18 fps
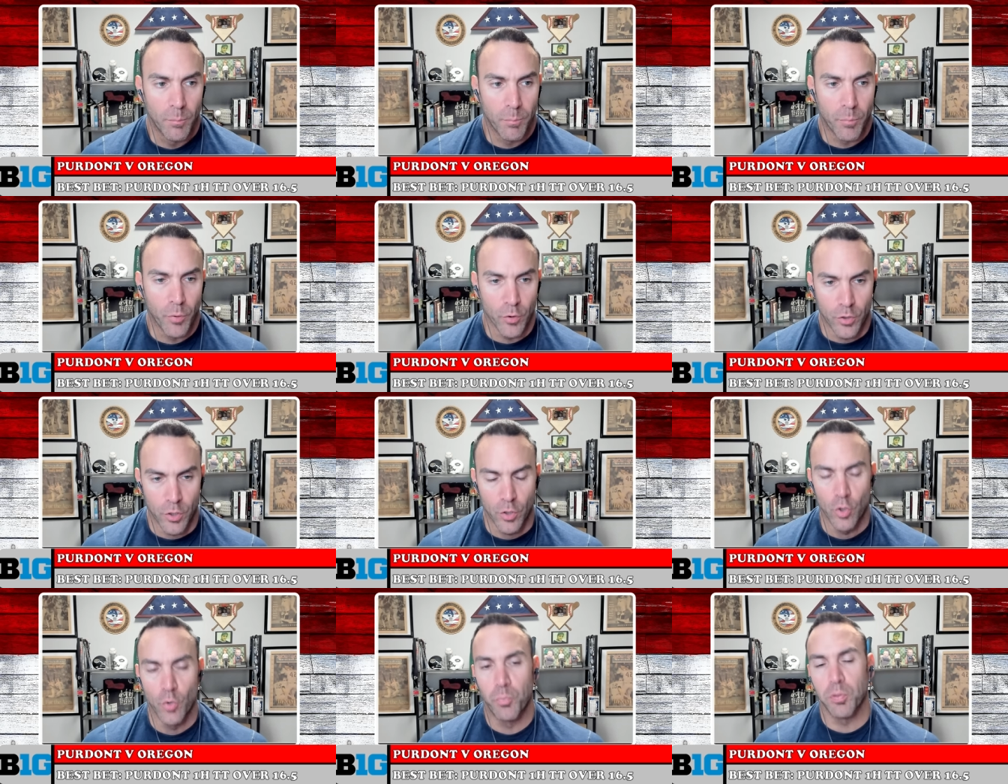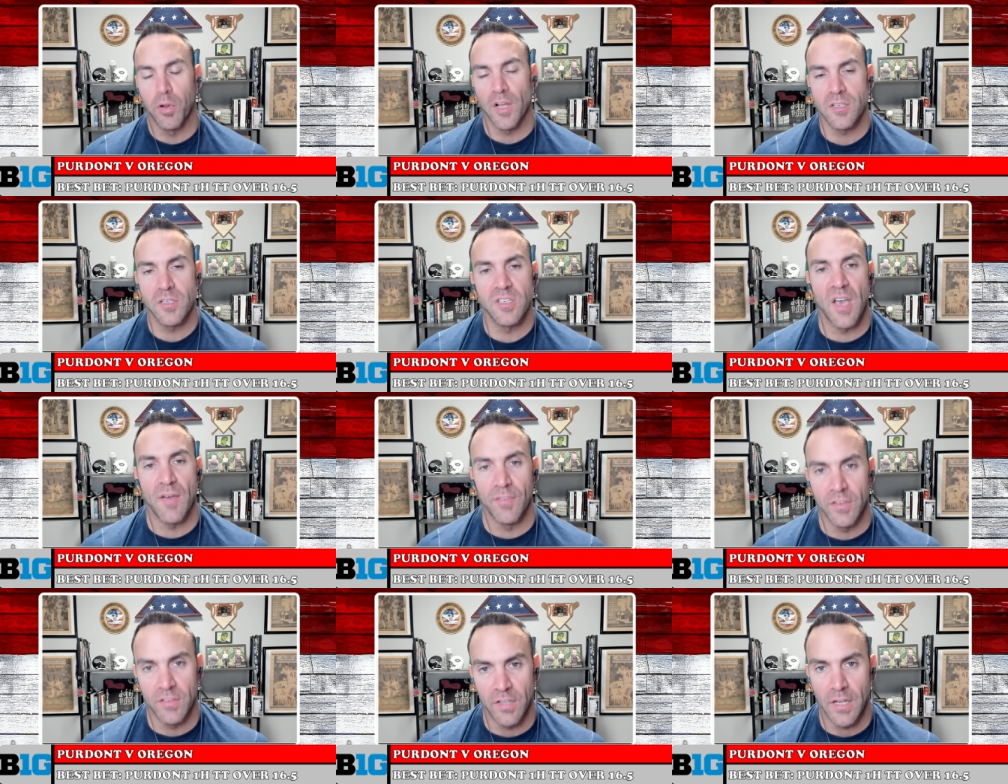Purdue plus
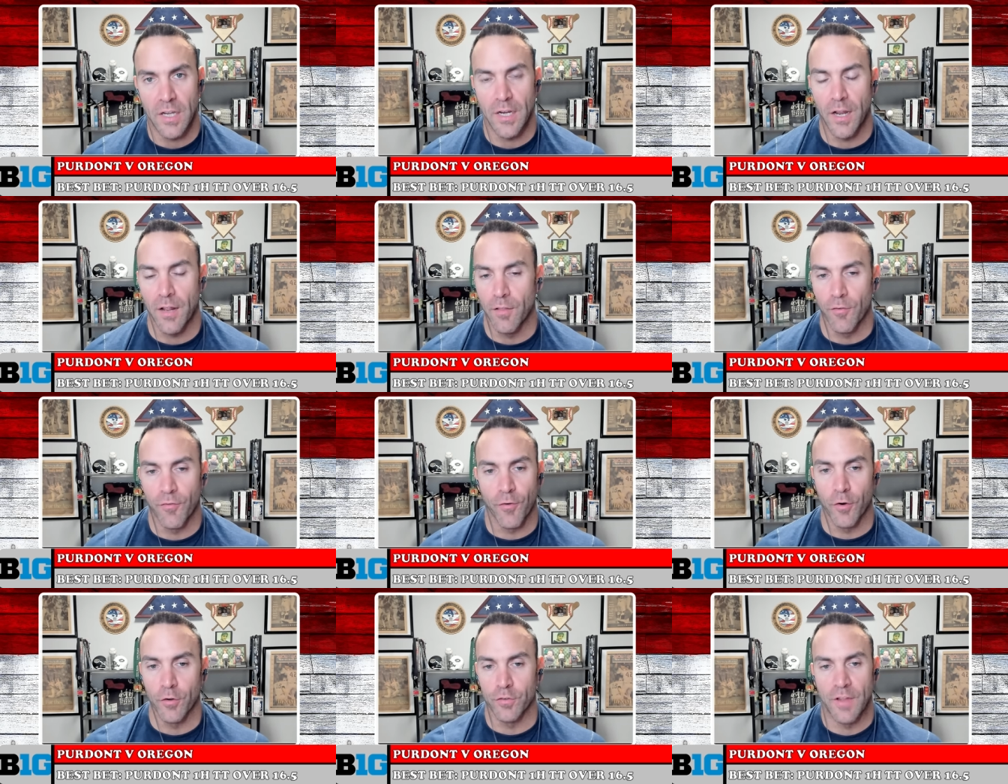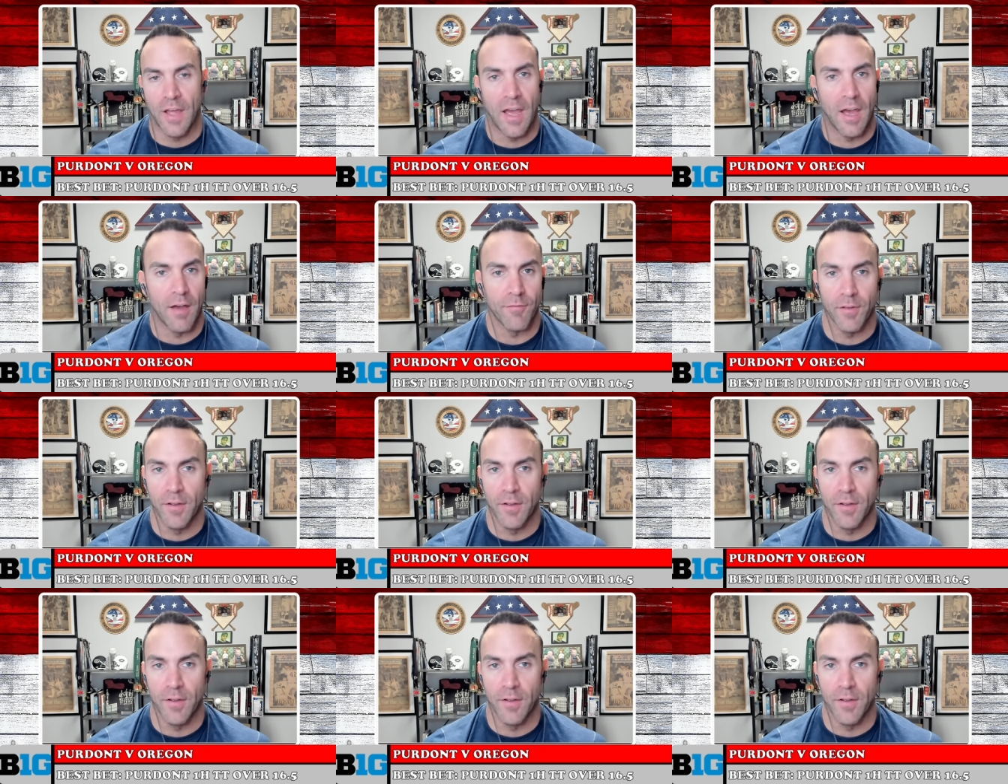17 in the first half.